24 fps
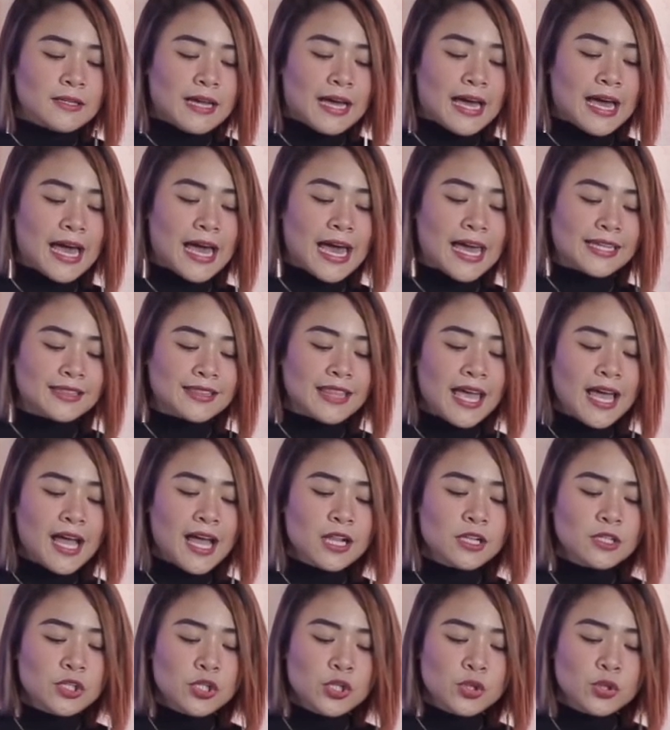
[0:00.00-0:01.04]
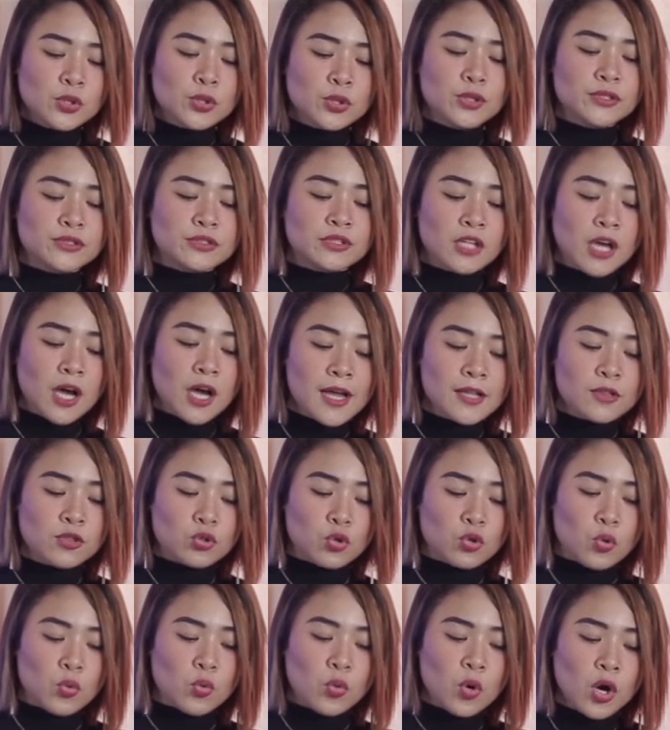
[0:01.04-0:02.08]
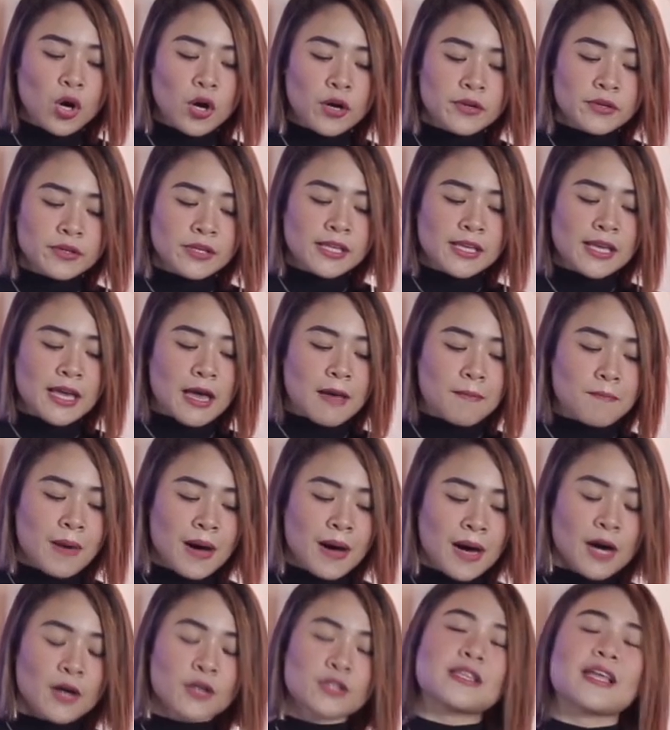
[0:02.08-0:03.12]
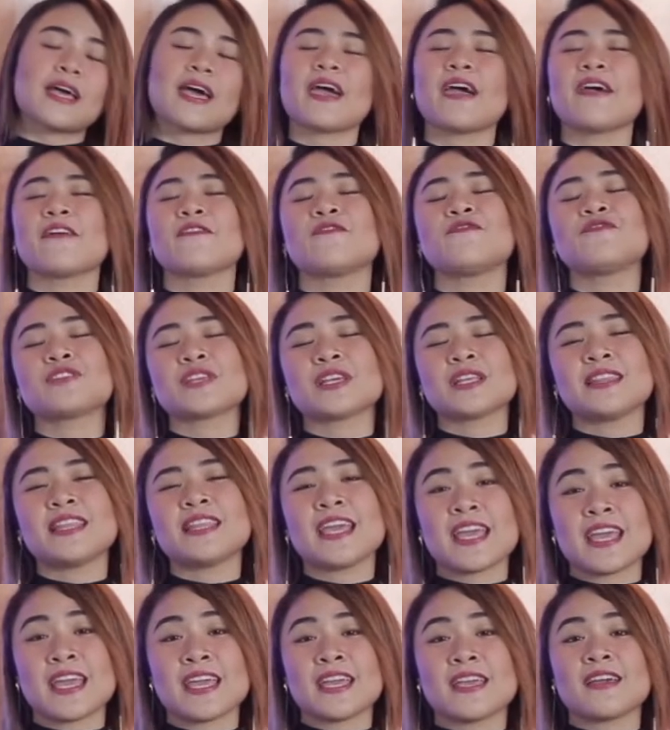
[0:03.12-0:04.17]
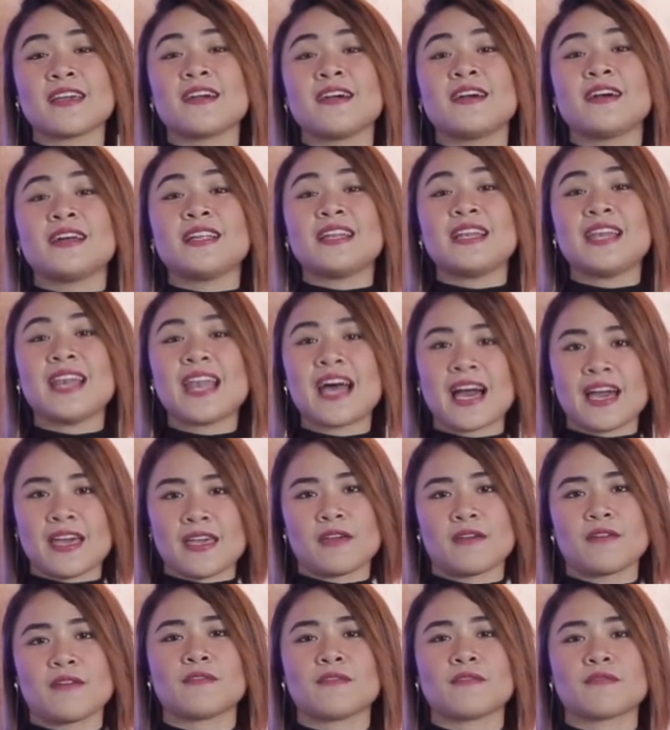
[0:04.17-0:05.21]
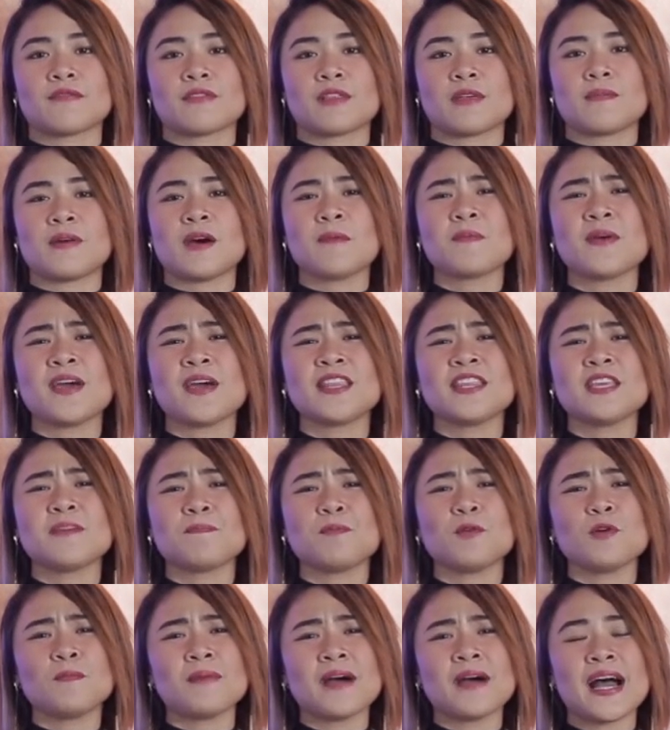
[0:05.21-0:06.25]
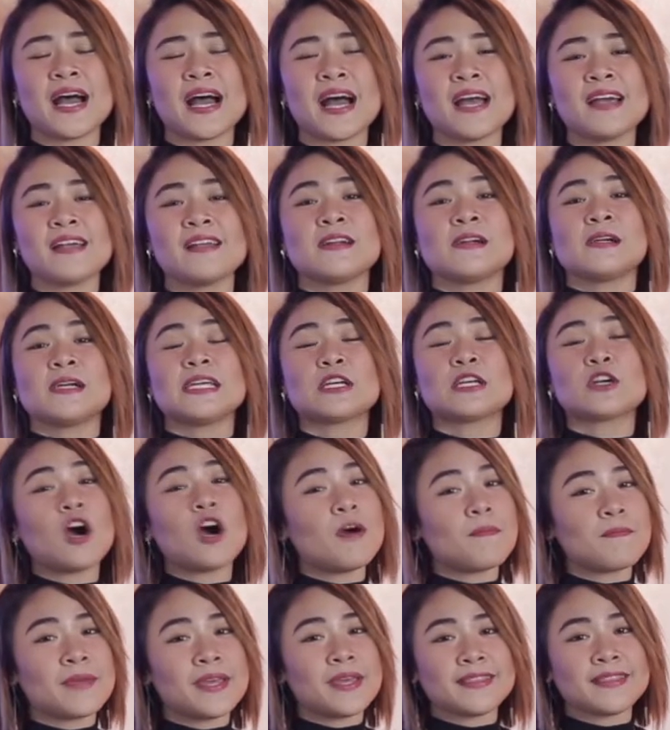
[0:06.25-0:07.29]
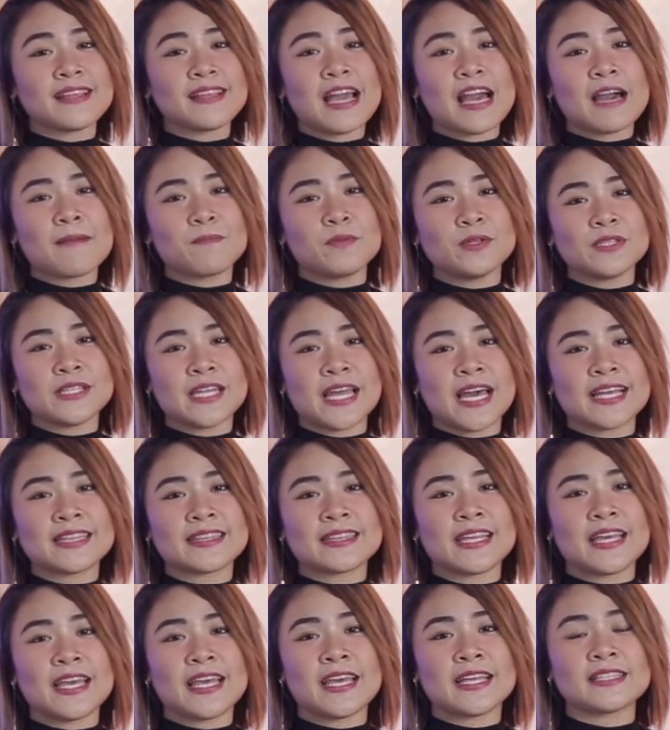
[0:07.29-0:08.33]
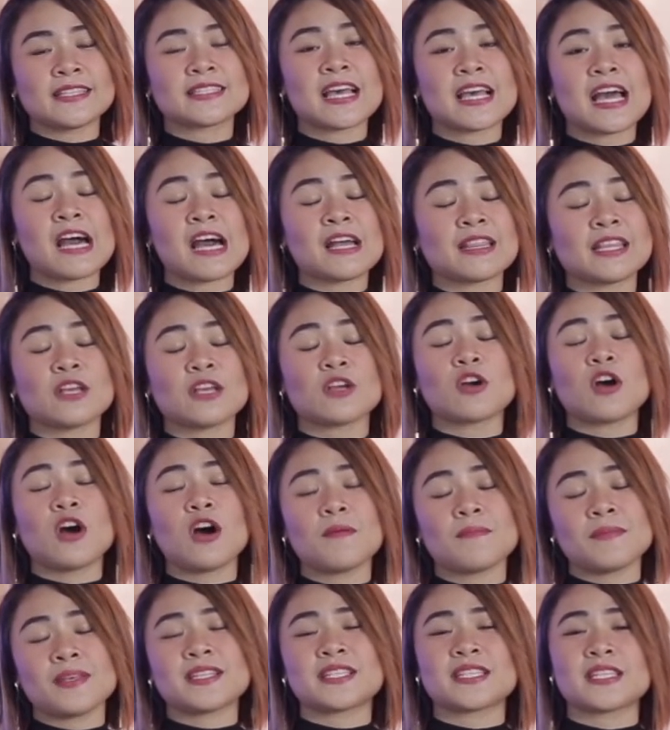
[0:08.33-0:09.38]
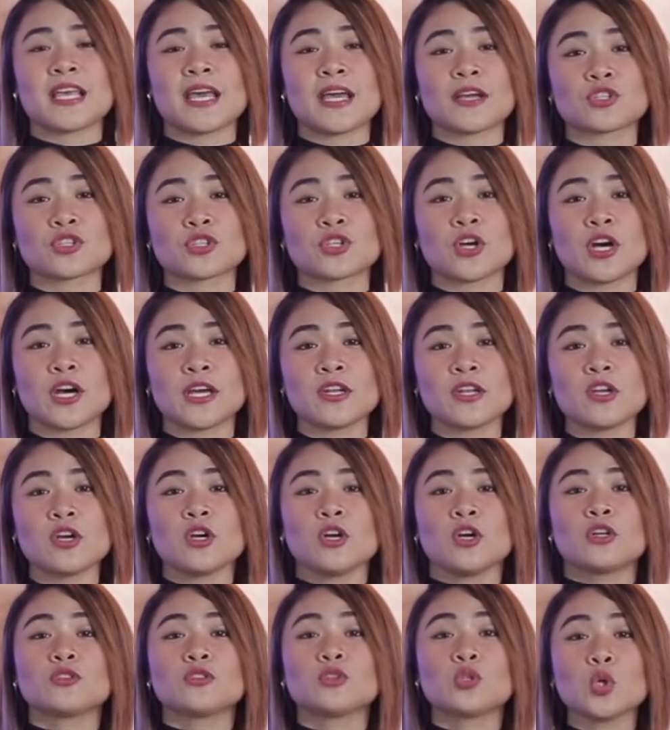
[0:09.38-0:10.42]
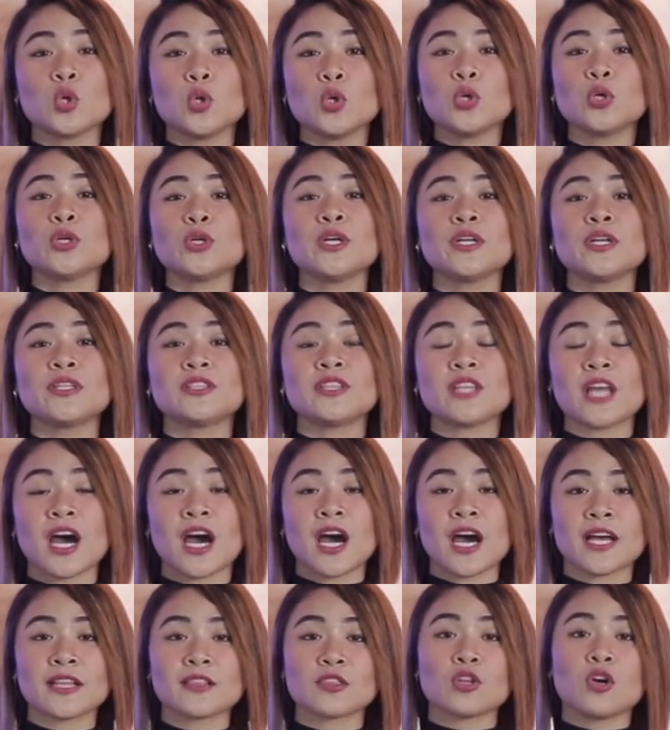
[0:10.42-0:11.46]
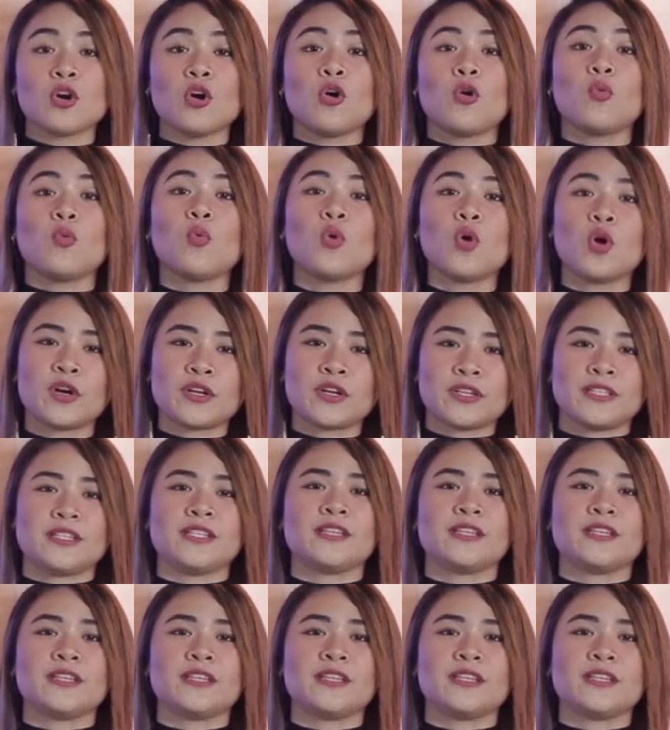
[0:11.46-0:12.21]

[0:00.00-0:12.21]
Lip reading: I tell you not to worry about everyday life. Diba? Pwede po ba i-comment nga po natin sa ating comment section, do not worry.